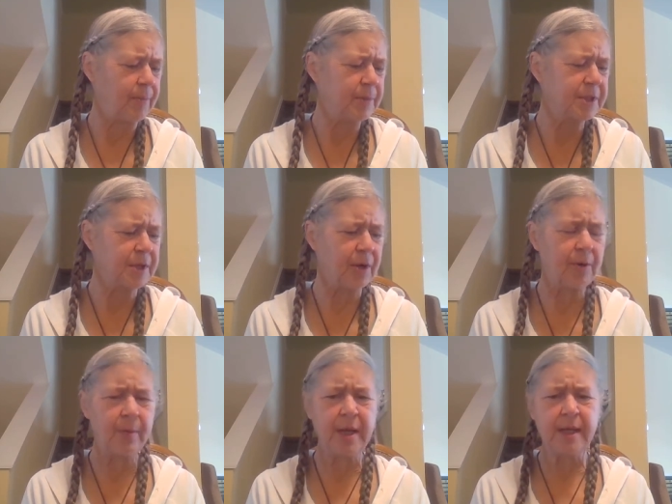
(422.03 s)
so
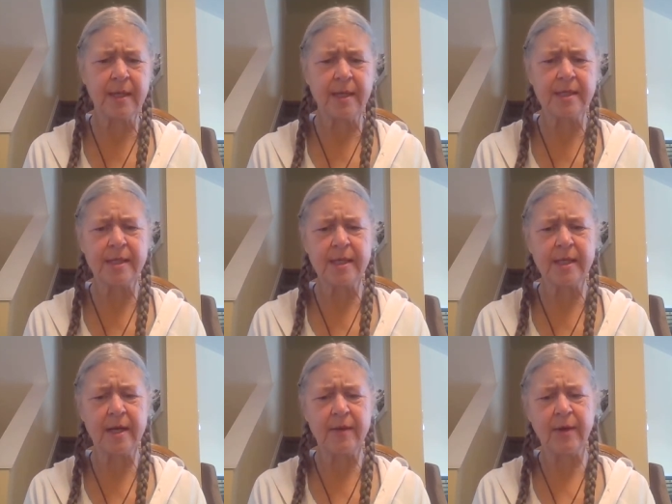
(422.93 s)
many things in
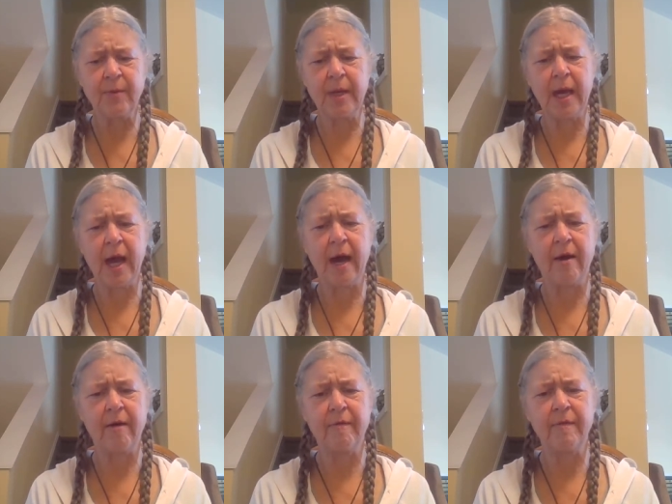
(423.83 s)
there that we
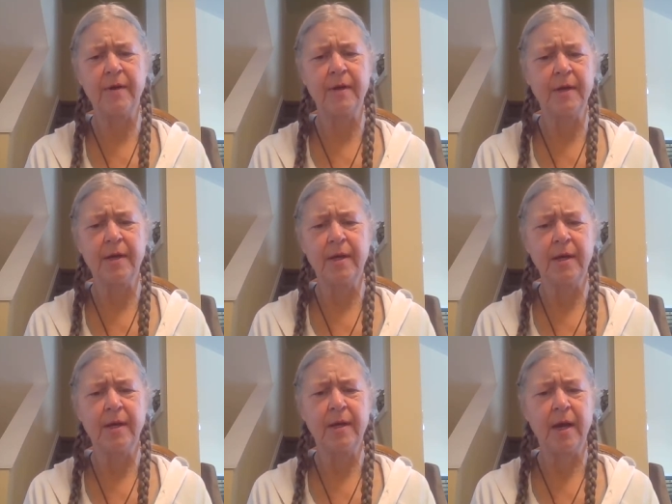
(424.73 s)
have
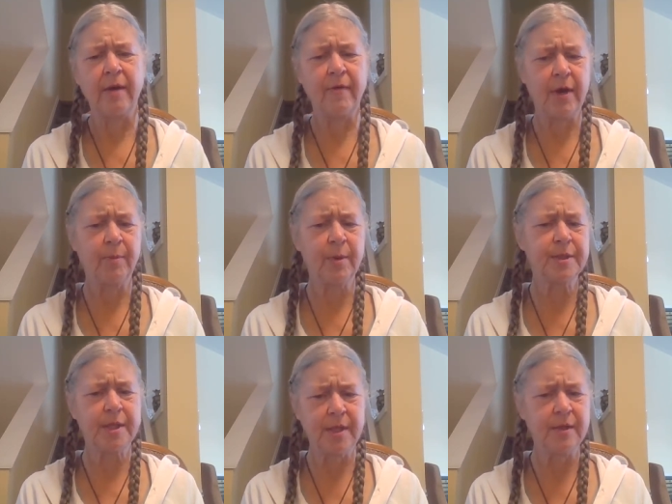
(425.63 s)
available
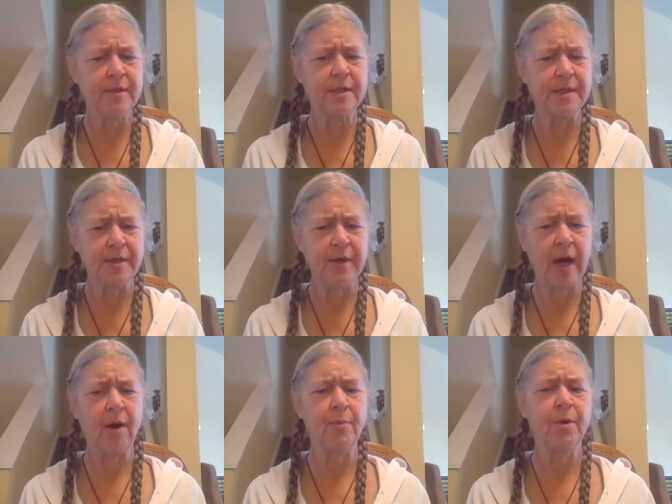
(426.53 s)
to use to
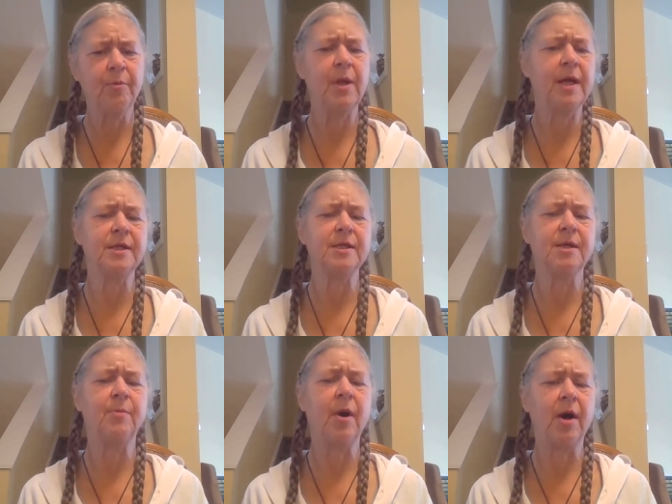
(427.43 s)
help replenish the
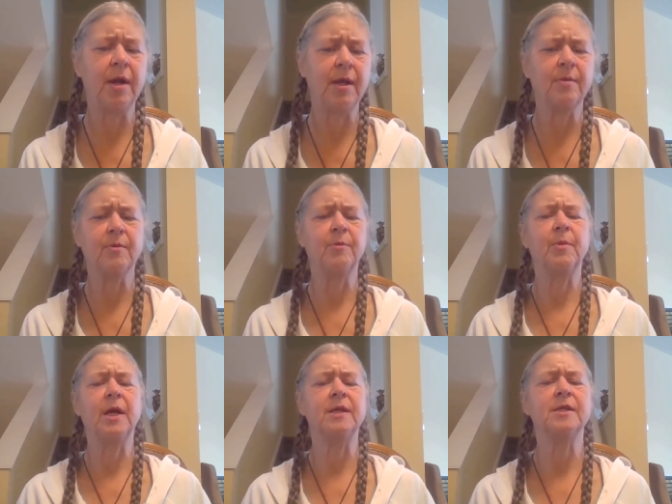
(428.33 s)
body and
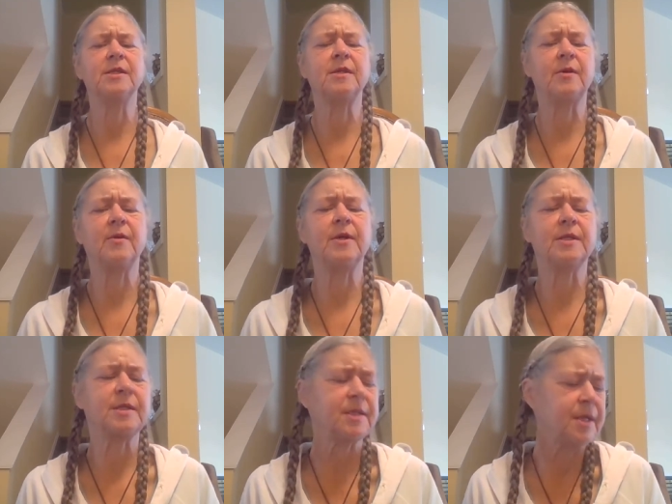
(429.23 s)
replenish the
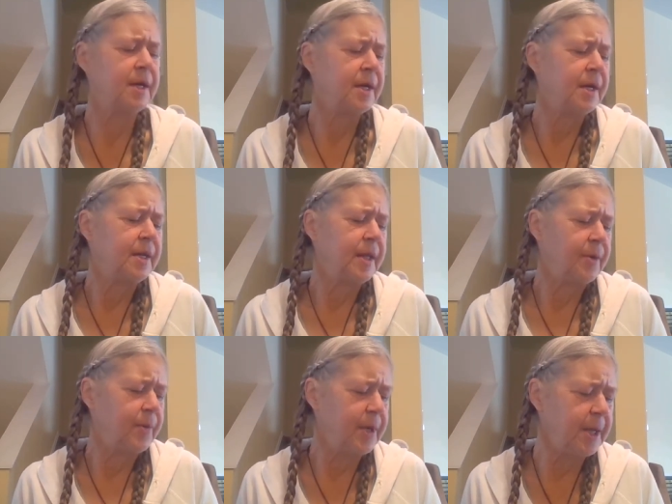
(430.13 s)
oils that
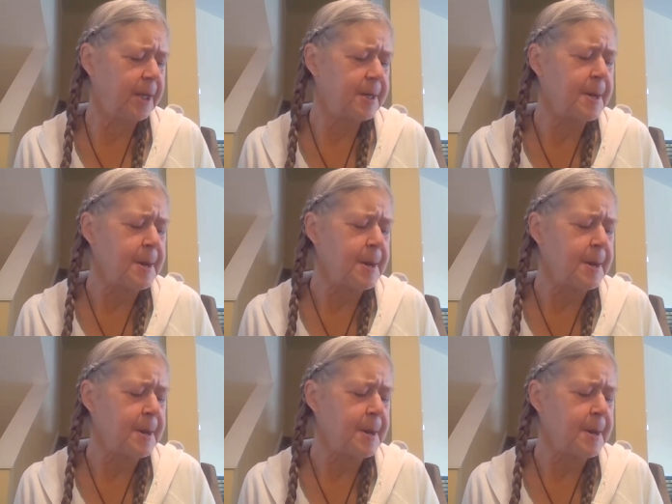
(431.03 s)
we need.